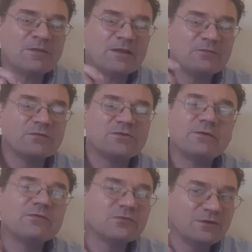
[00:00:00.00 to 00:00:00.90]
It was
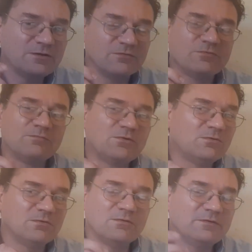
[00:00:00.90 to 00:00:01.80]
no sin for
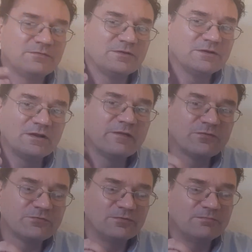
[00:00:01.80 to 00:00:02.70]
Paul if he had
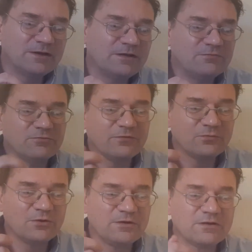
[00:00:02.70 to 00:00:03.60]
asked for money for his
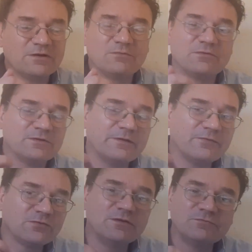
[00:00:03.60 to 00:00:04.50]
work, and it was no
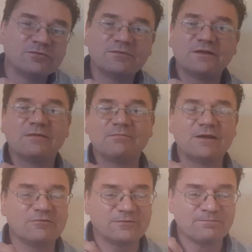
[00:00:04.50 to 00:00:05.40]
sin for him to get
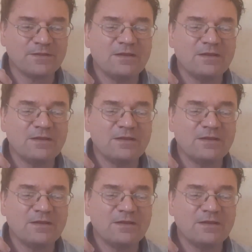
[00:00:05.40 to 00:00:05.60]
married.